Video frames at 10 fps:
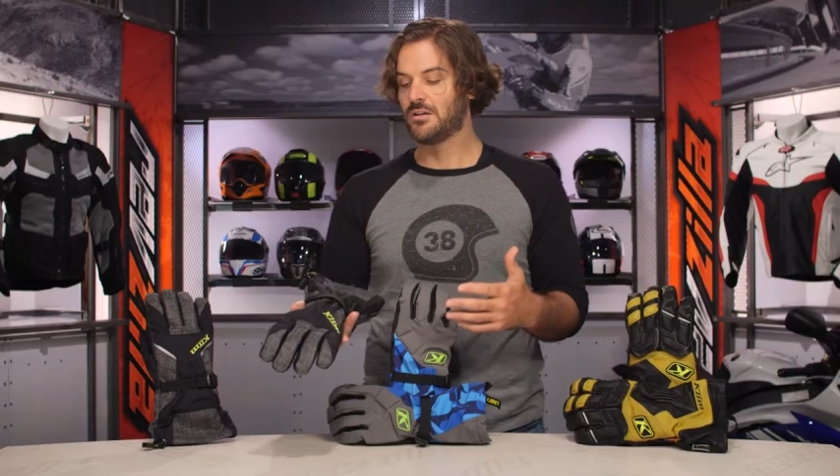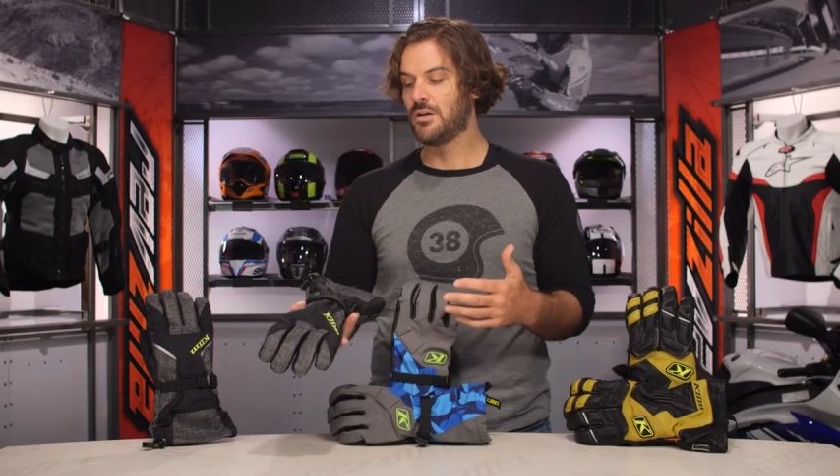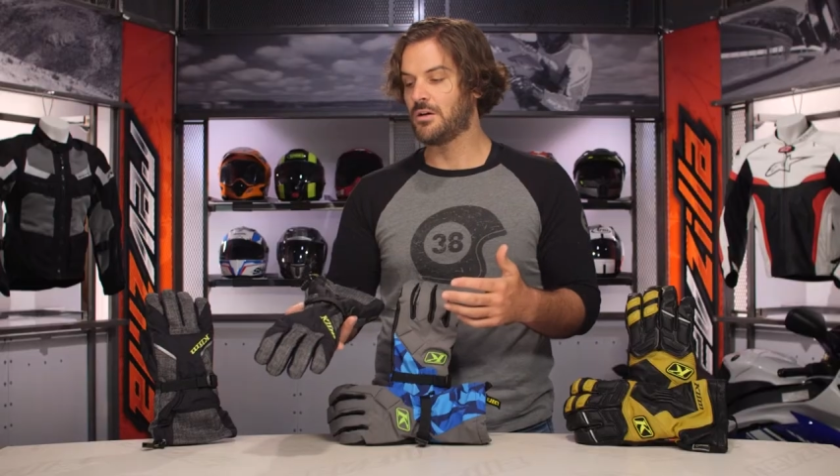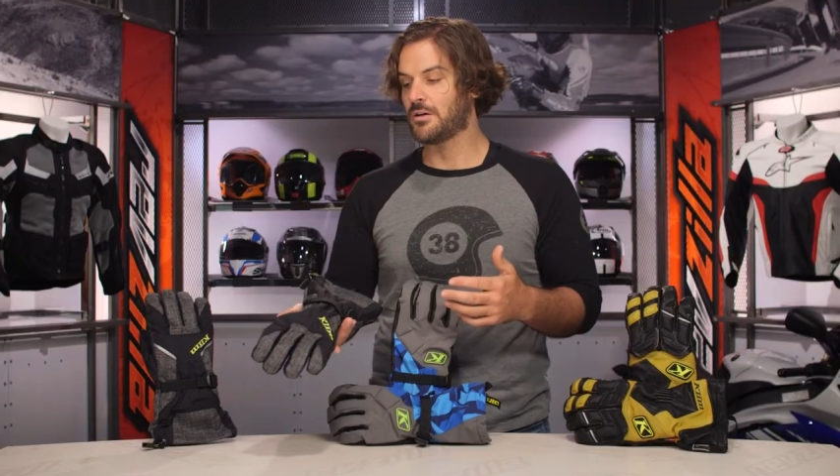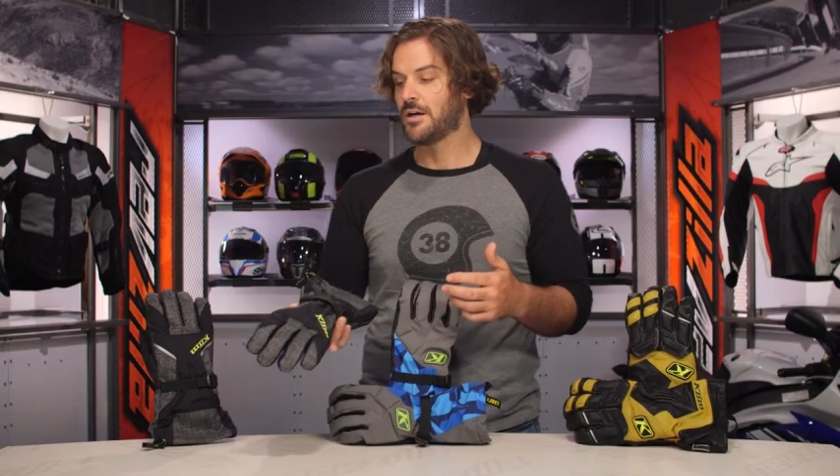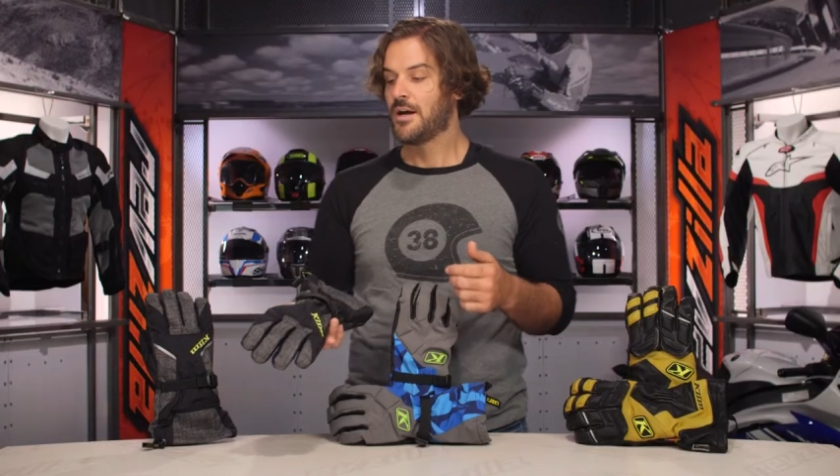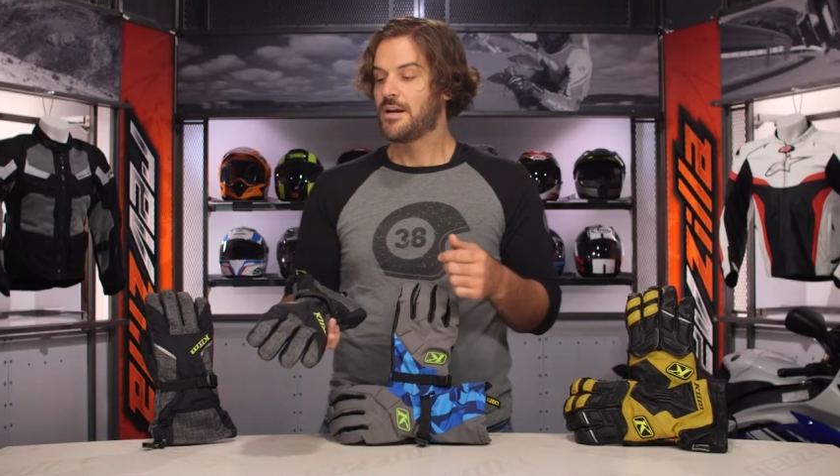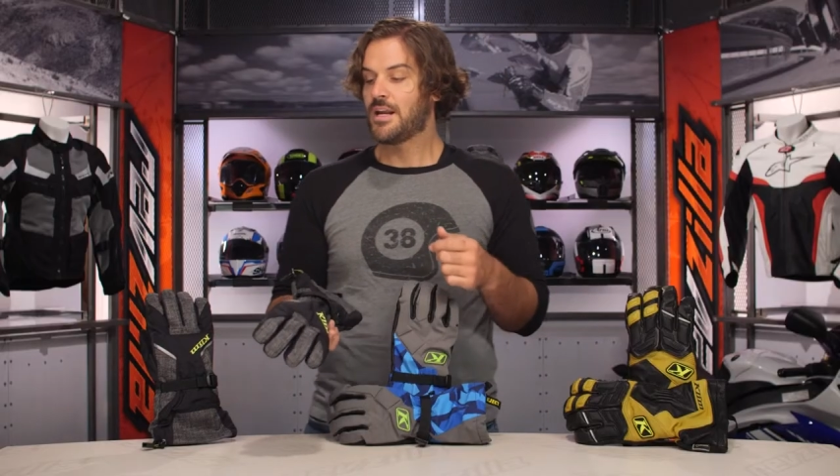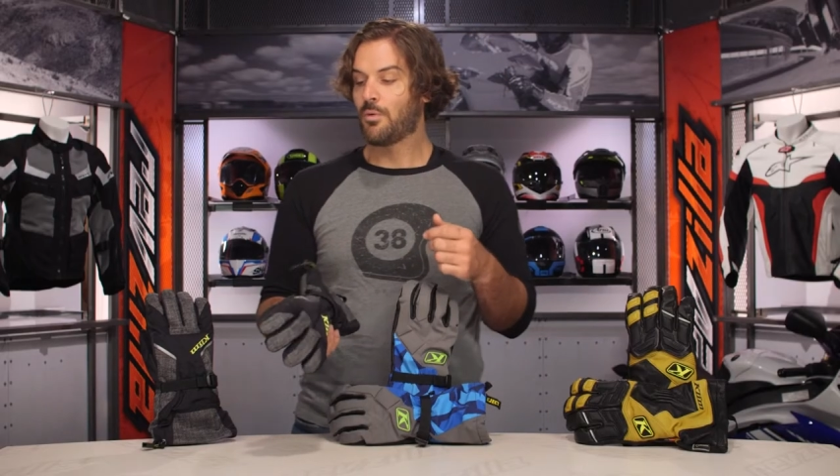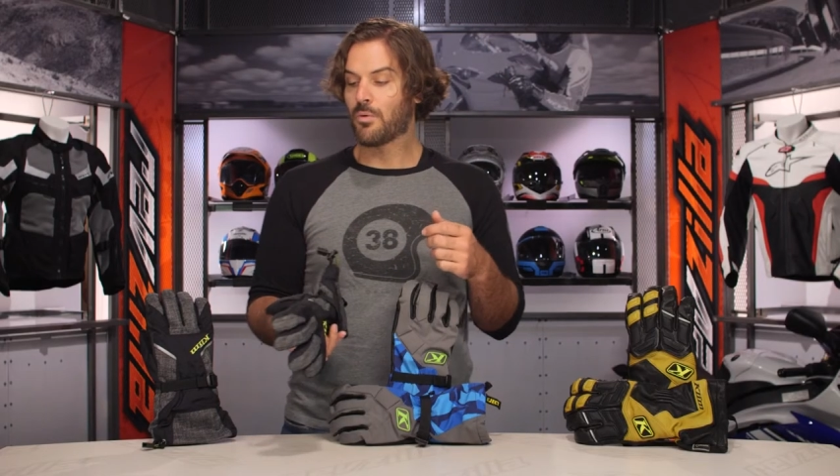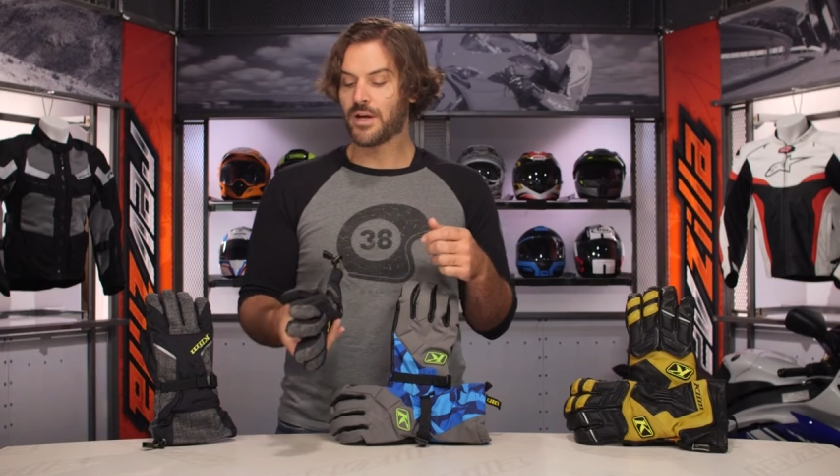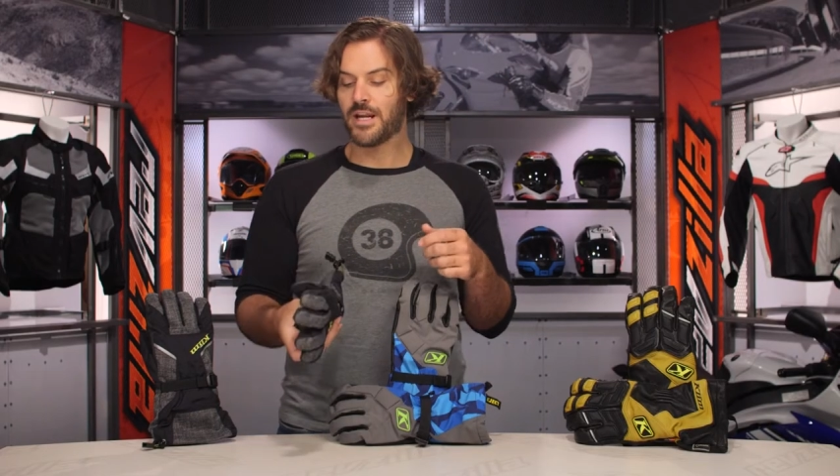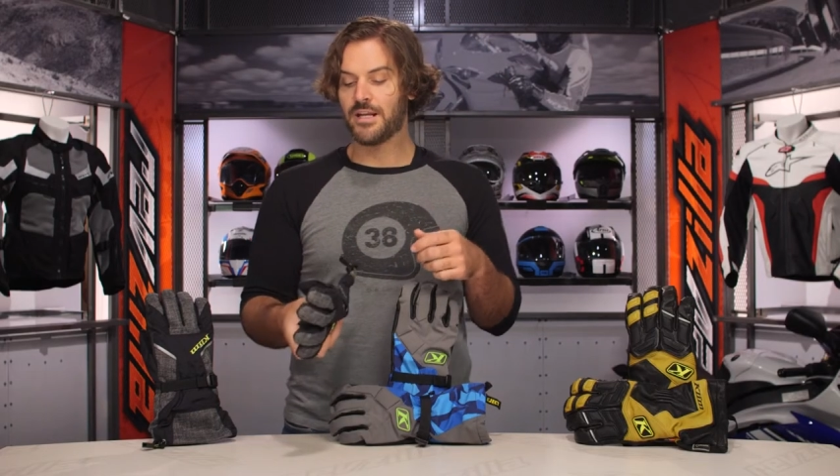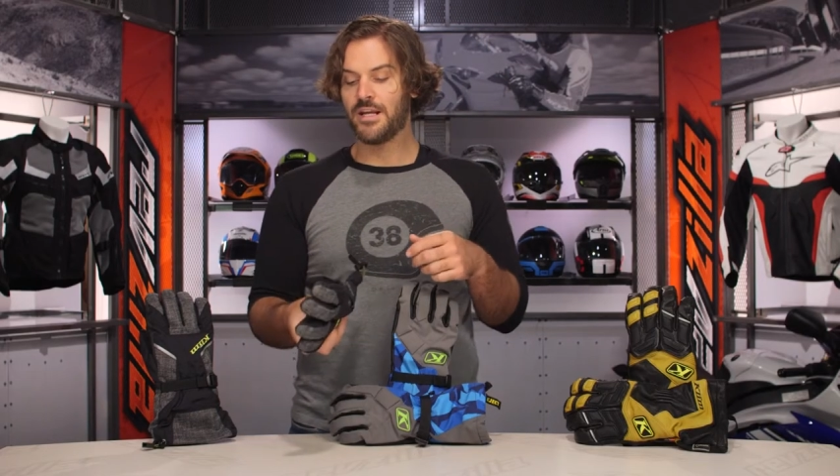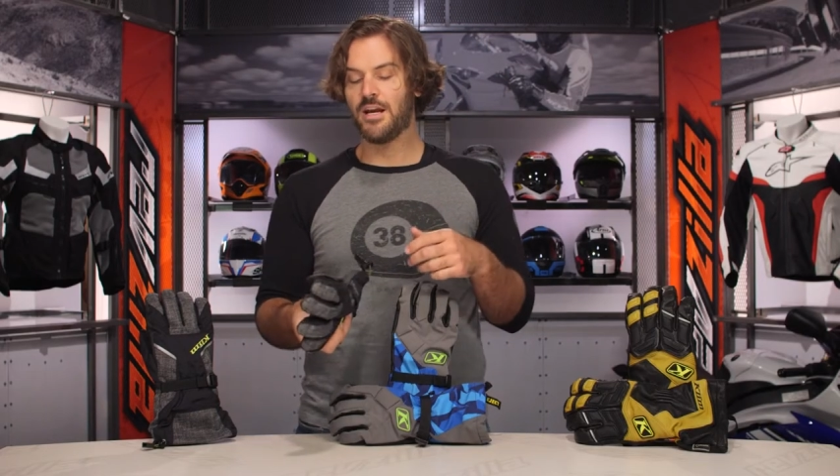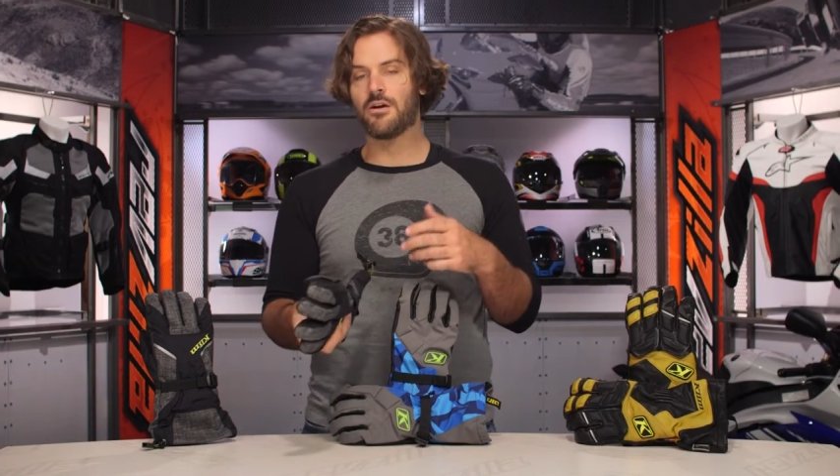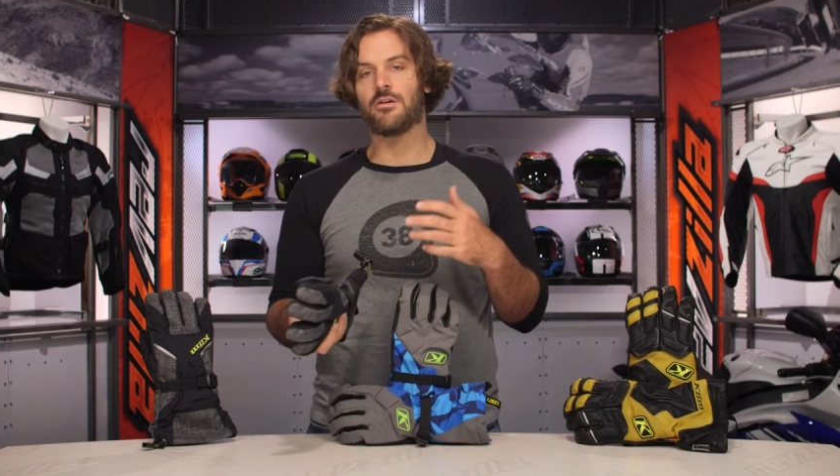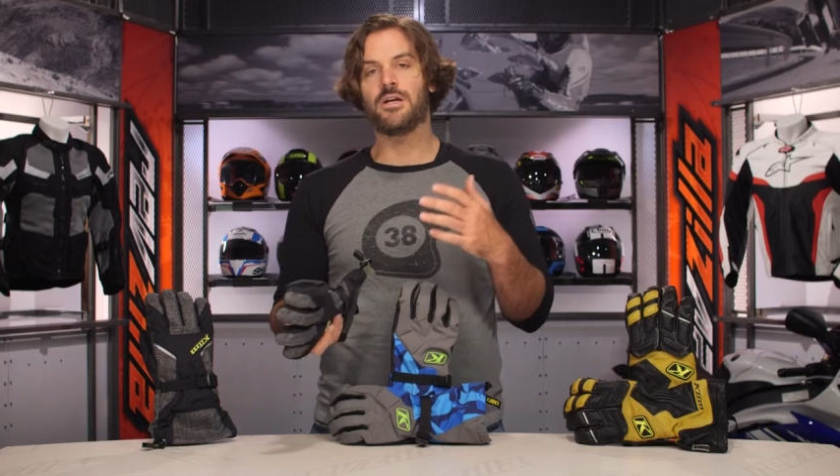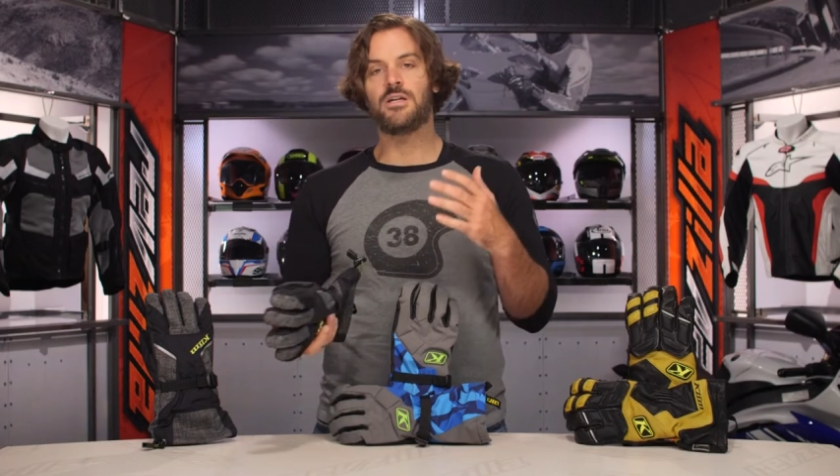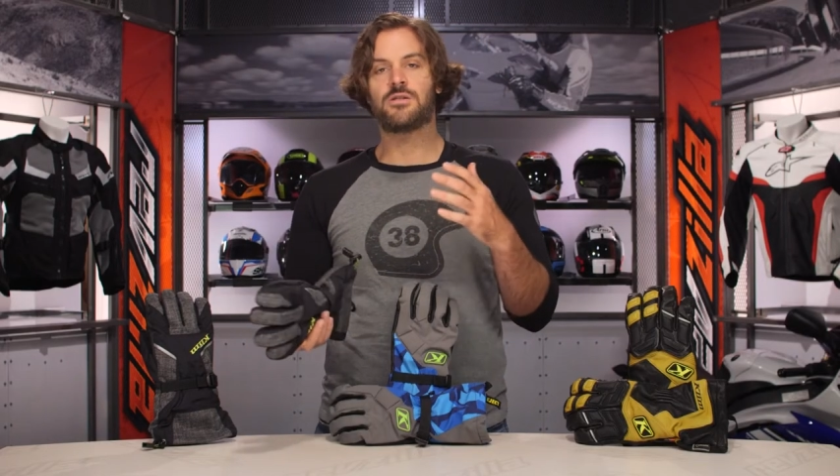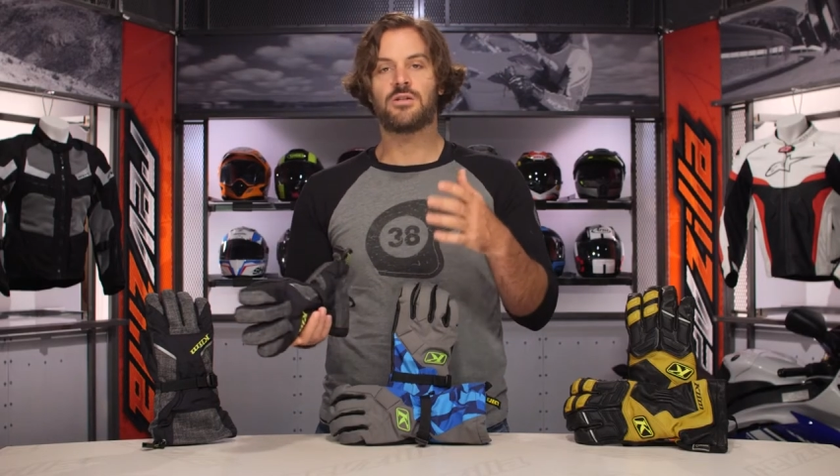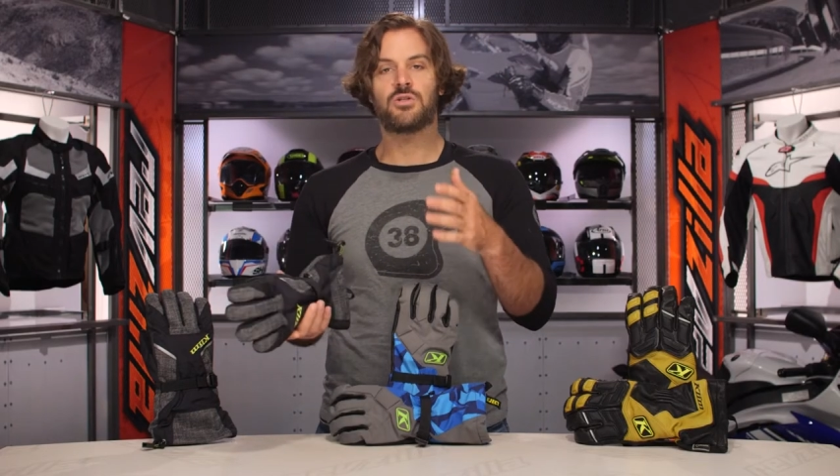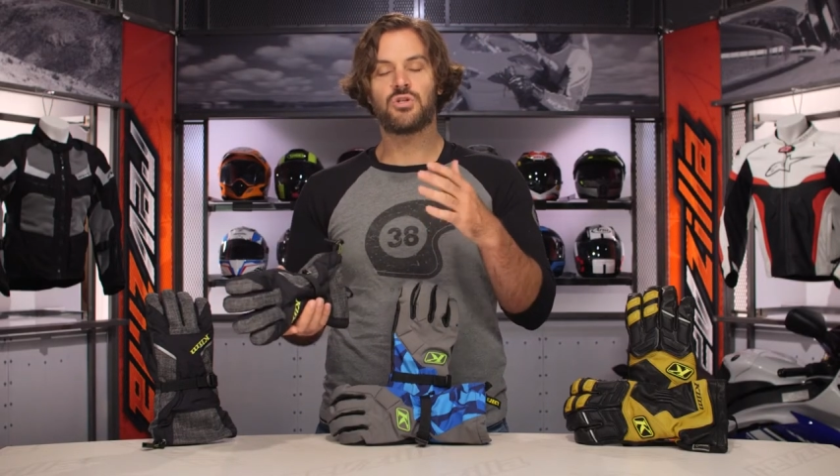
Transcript: look. Now what we're getting here is